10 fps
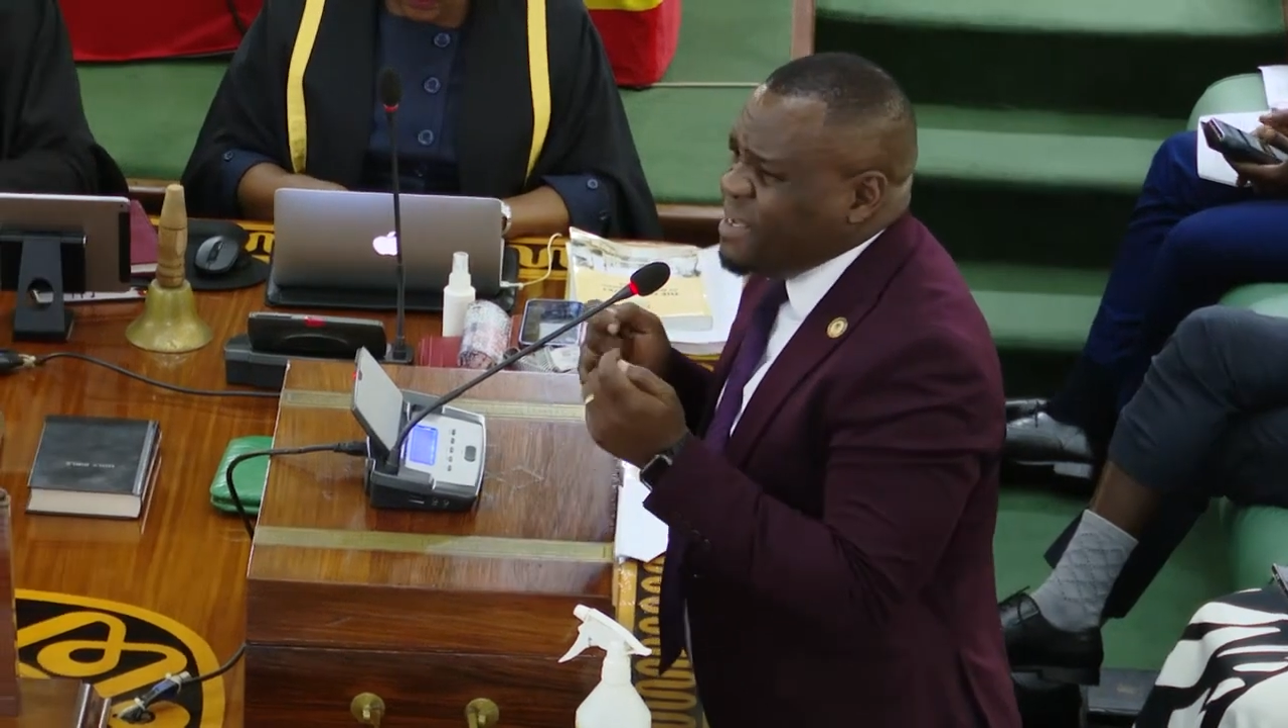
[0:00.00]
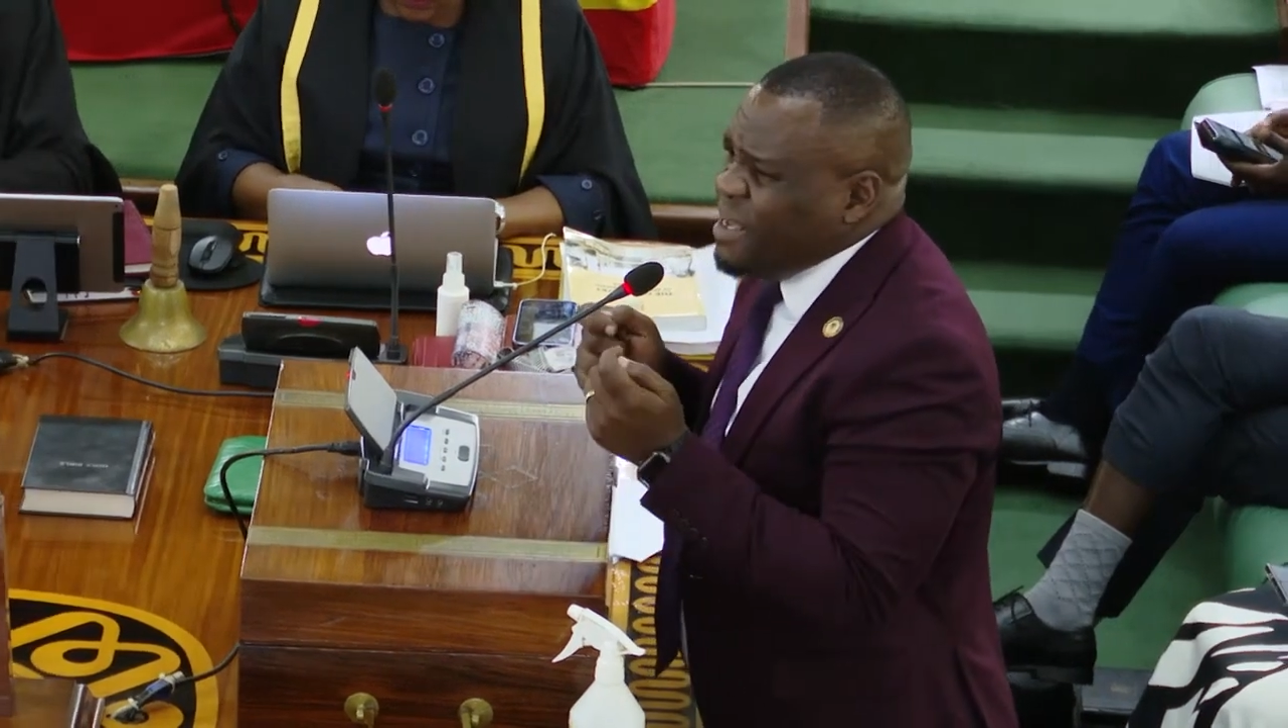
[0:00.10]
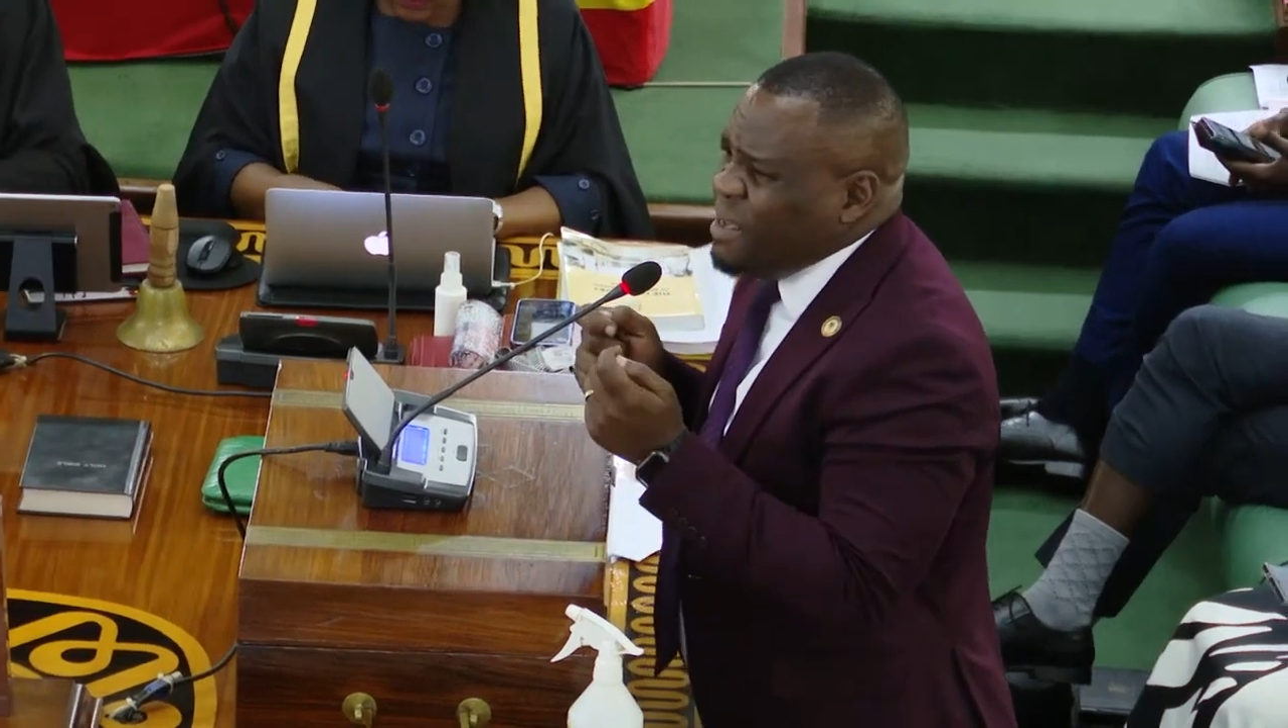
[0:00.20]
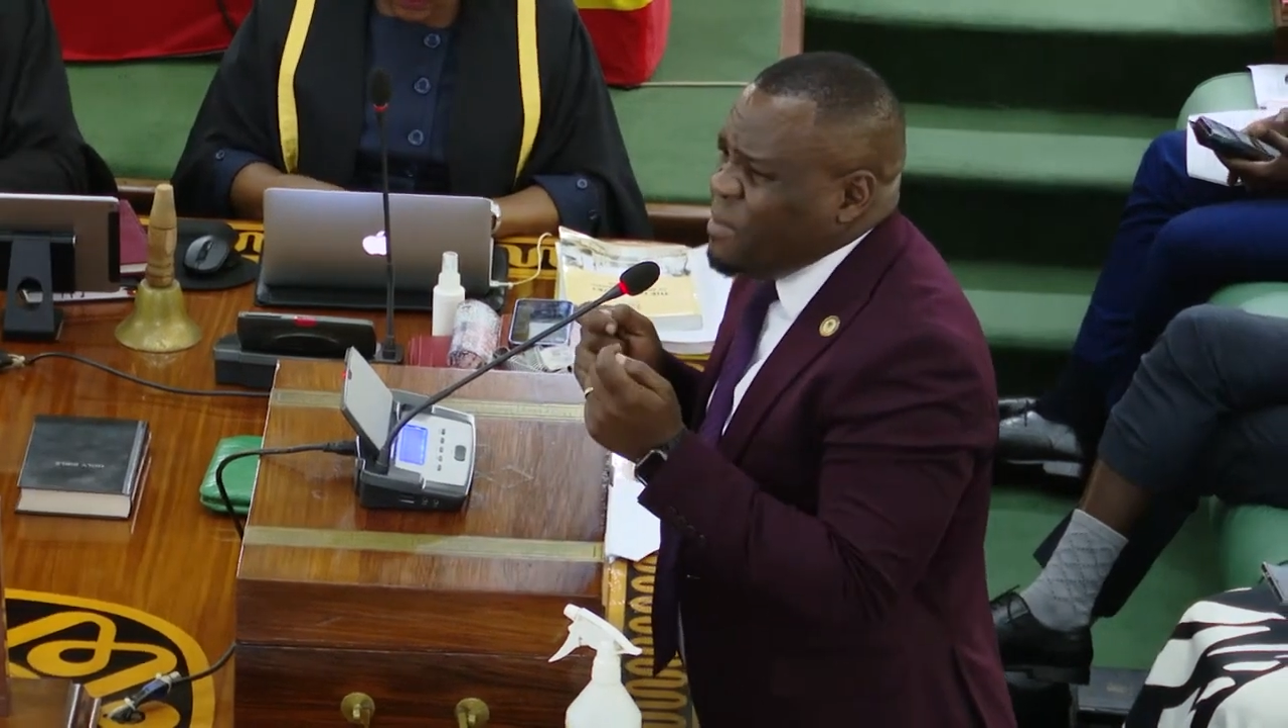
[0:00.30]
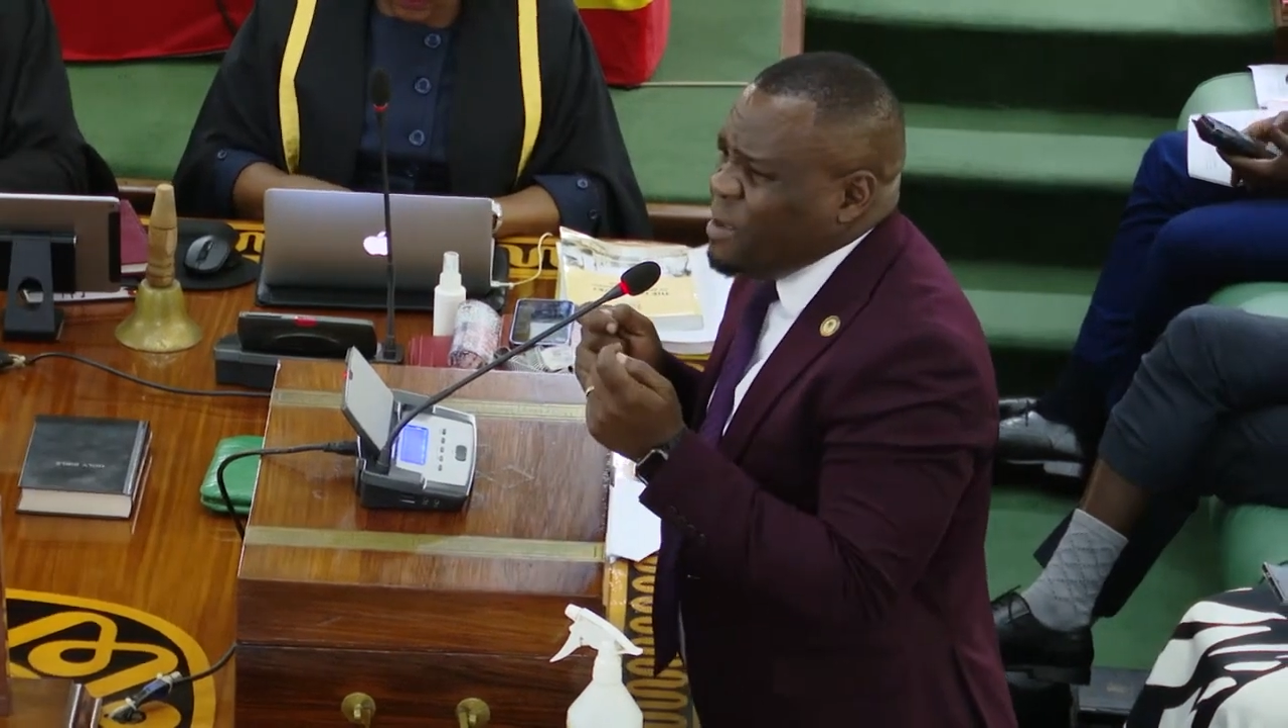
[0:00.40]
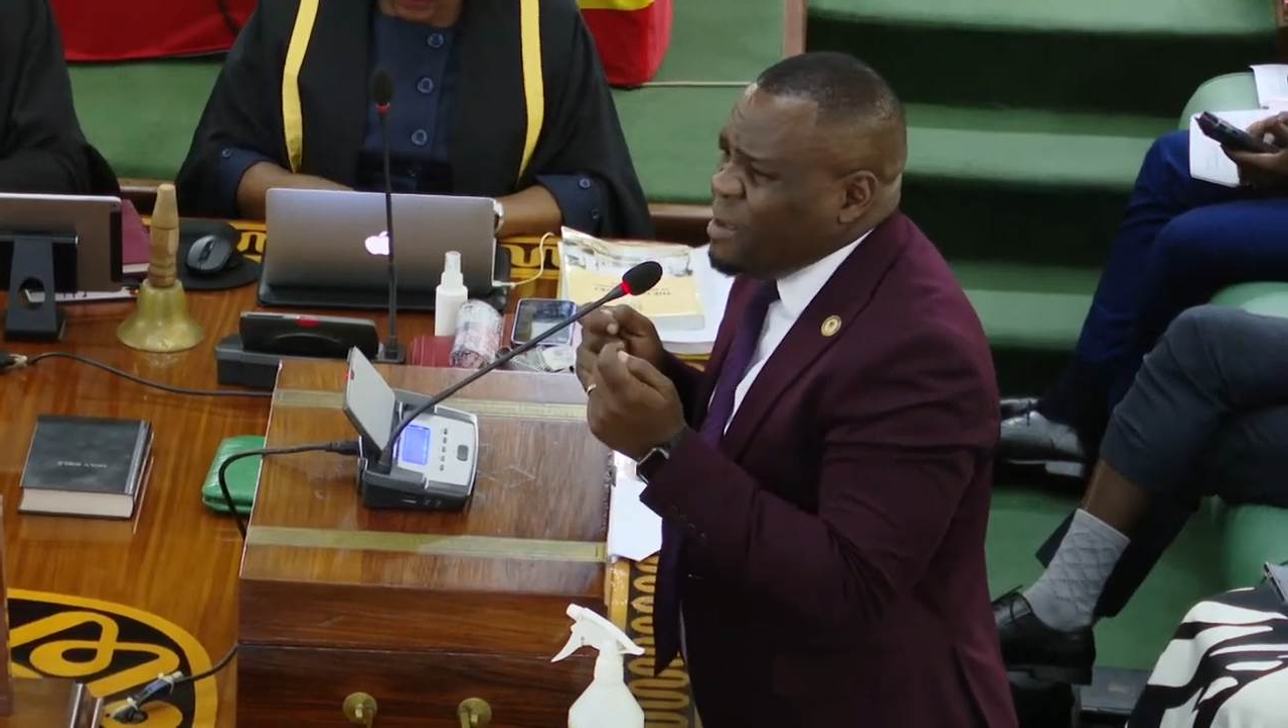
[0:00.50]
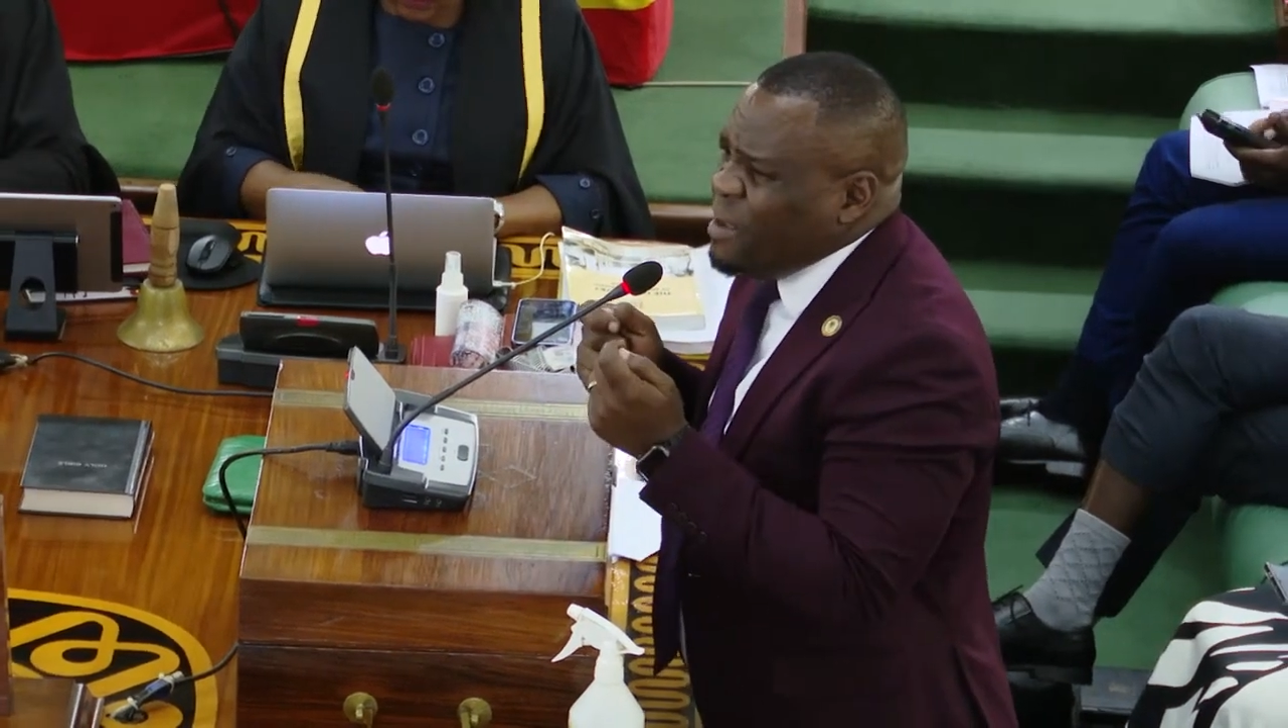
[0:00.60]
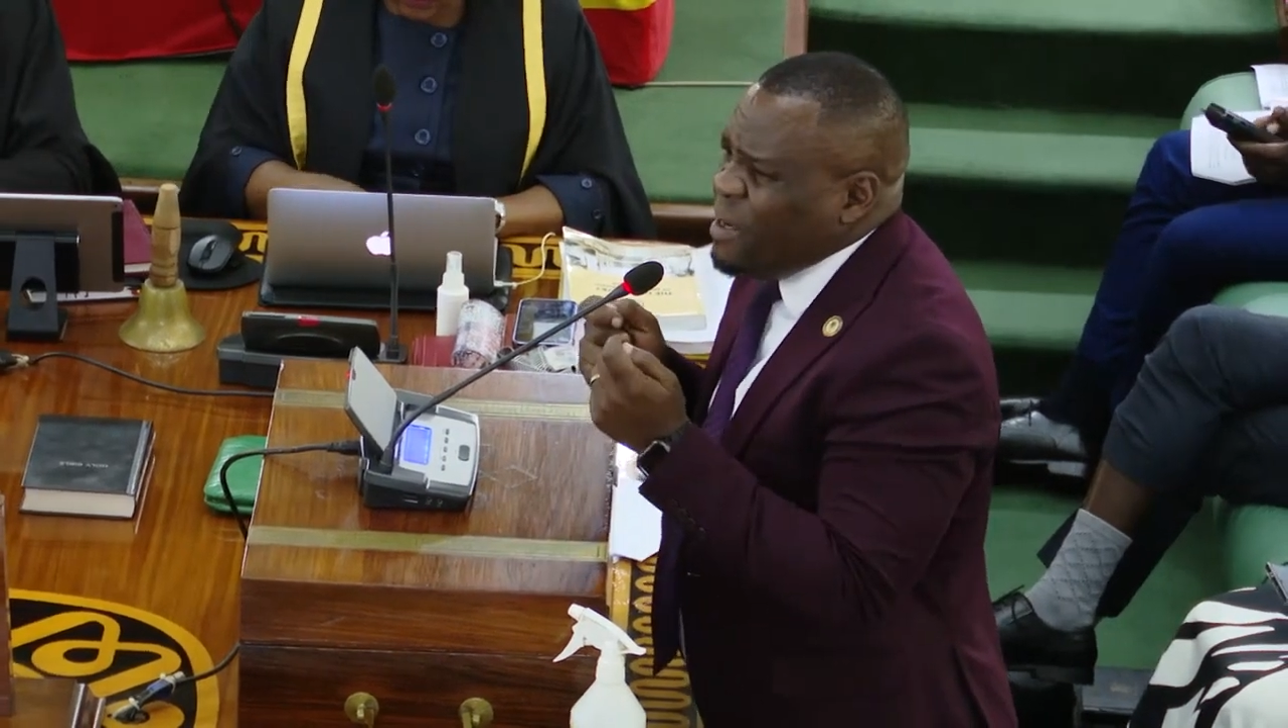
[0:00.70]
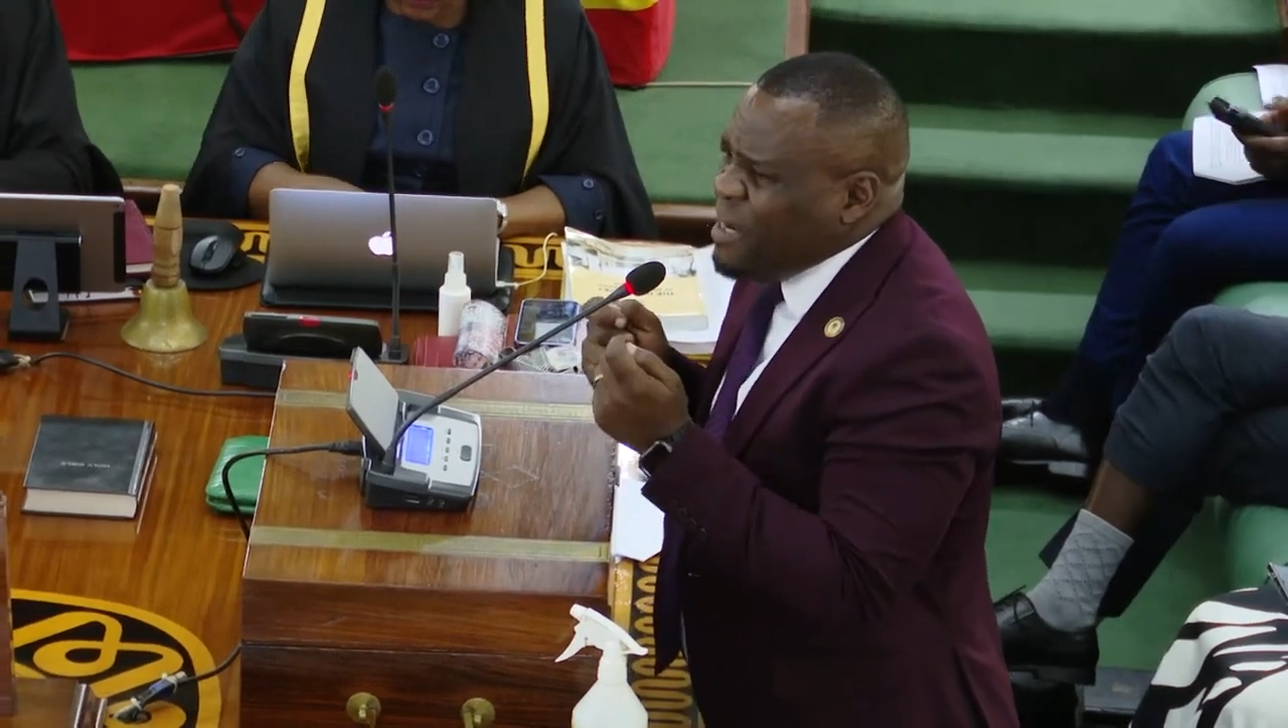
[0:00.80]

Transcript: a